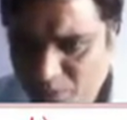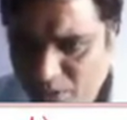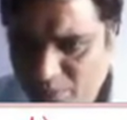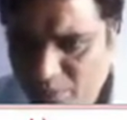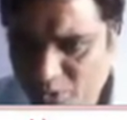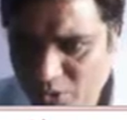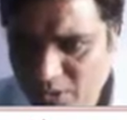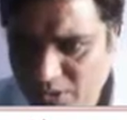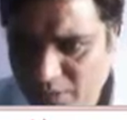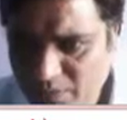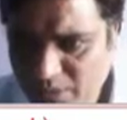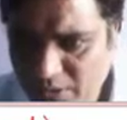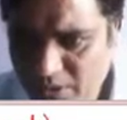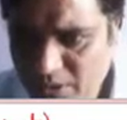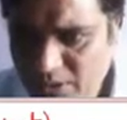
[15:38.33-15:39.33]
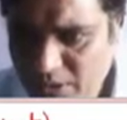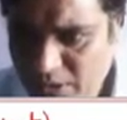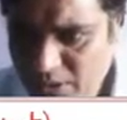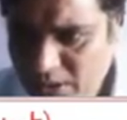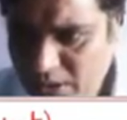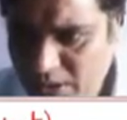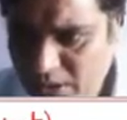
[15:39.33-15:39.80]
0.1,
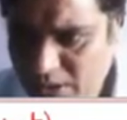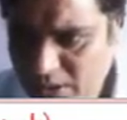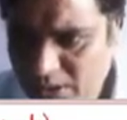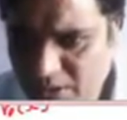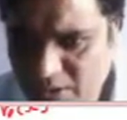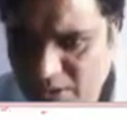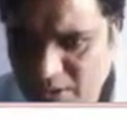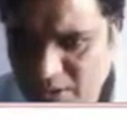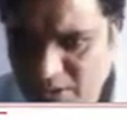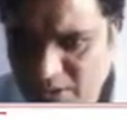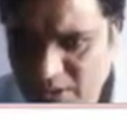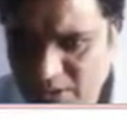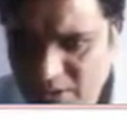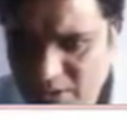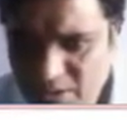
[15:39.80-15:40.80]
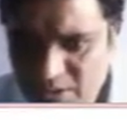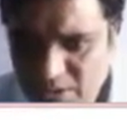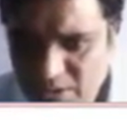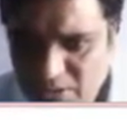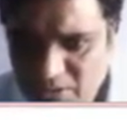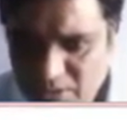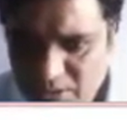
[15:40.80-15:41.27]
and this
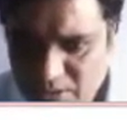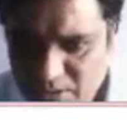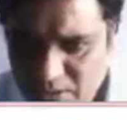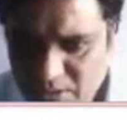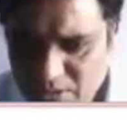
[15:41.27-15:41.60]
is